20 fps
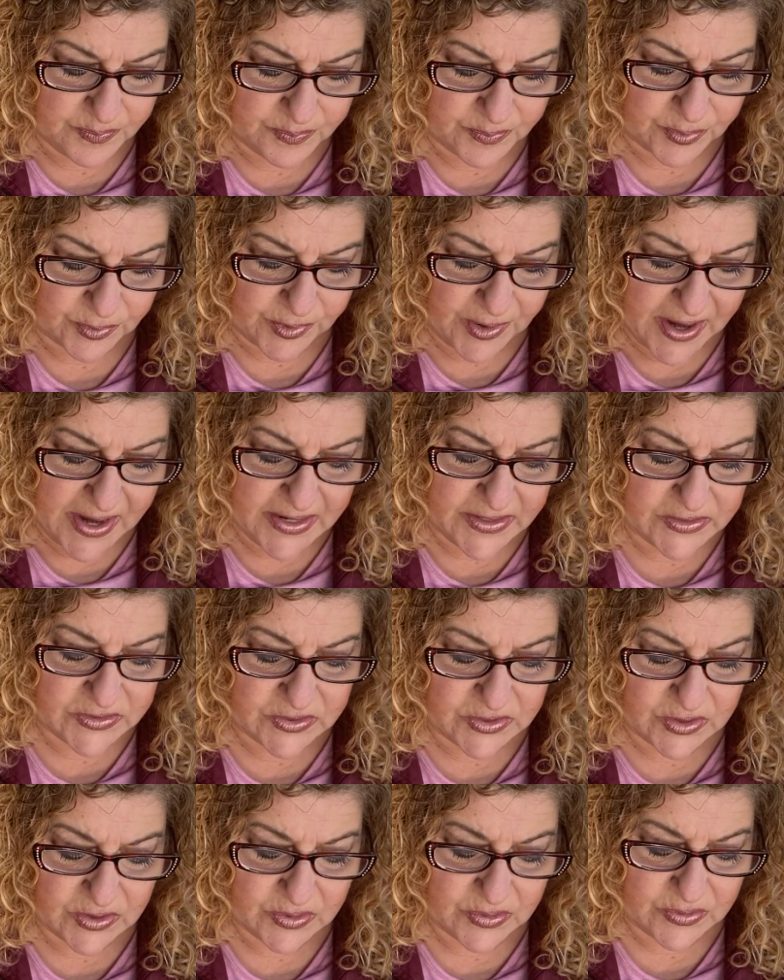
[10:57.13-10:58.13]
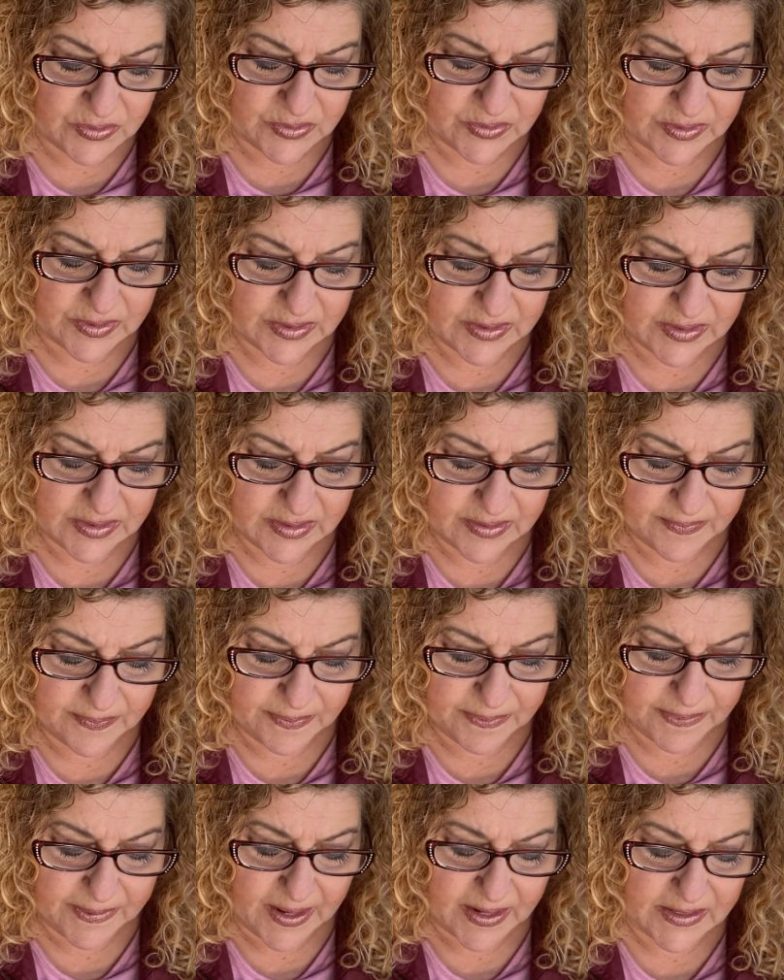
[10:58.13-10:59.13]
breaks you,
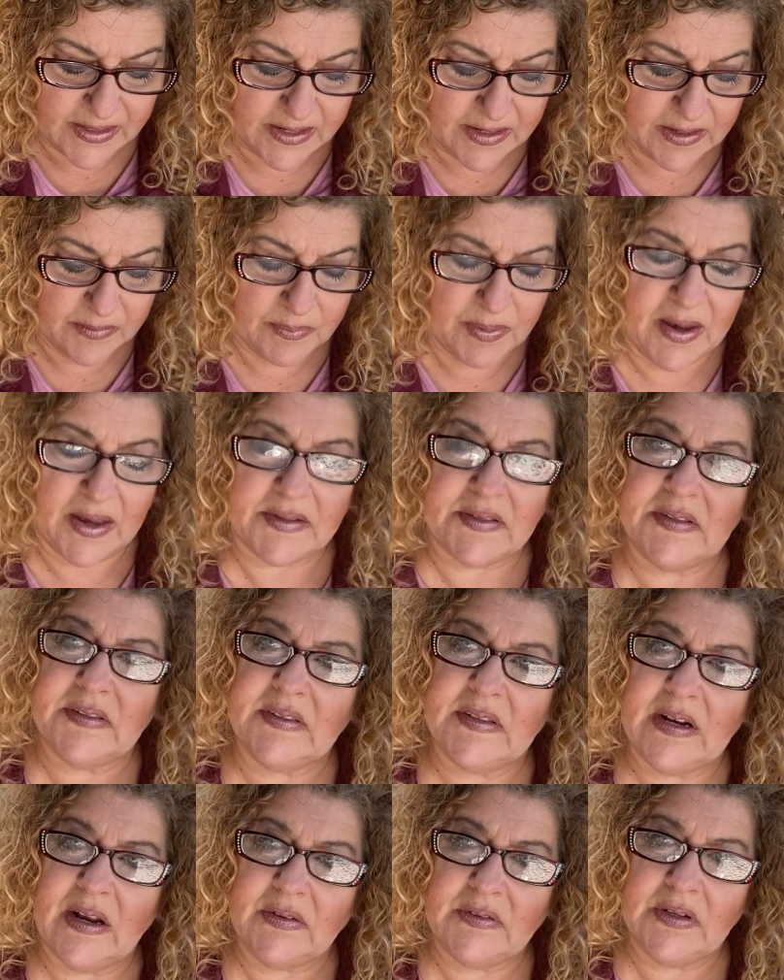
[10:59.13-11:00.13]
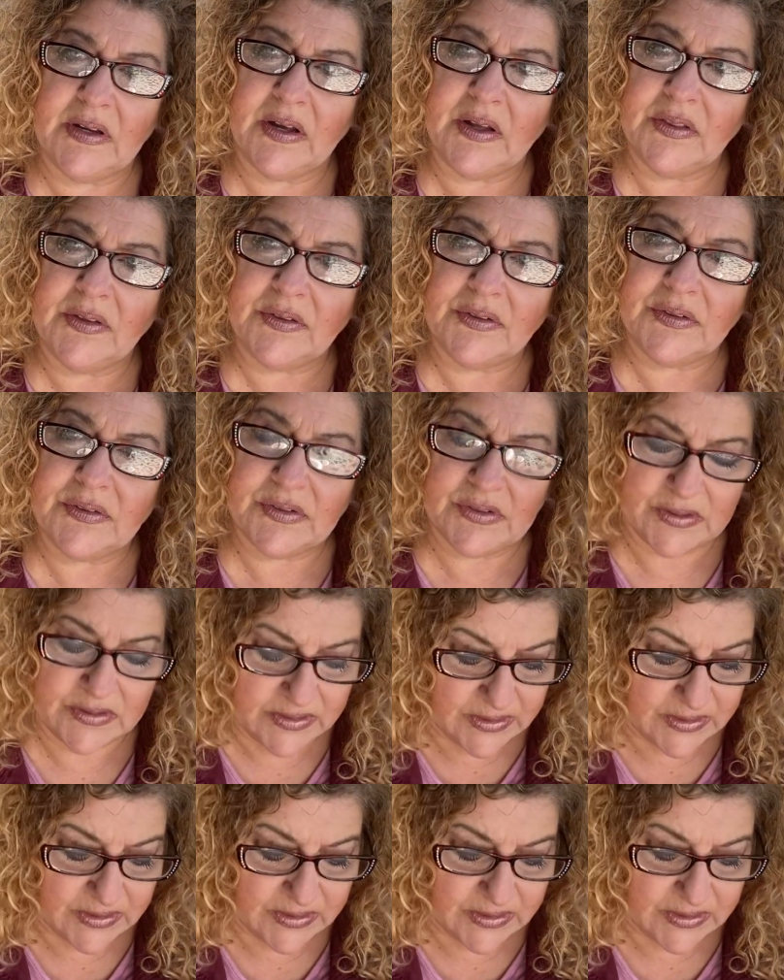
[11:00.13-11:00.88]
and passes it out to others.